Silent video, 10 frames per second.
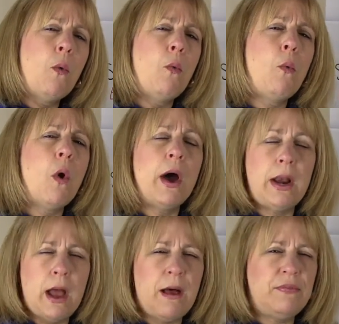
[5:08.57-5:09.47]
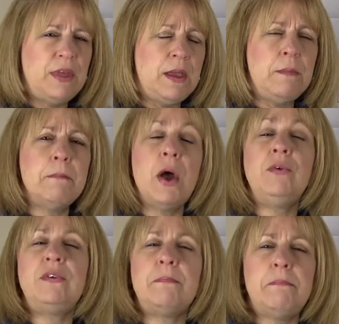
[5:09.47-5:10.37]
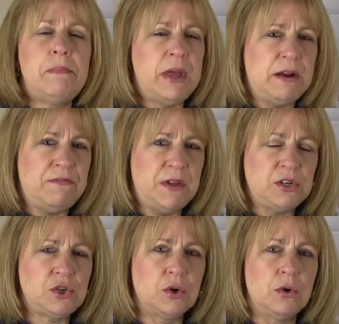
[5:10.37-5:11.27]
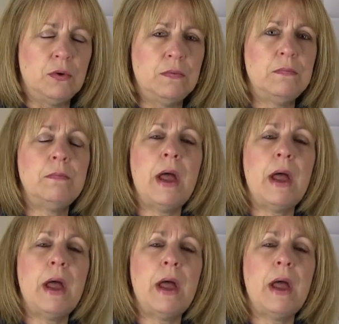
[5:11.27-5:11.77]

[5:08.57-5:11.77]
one of the most beneficial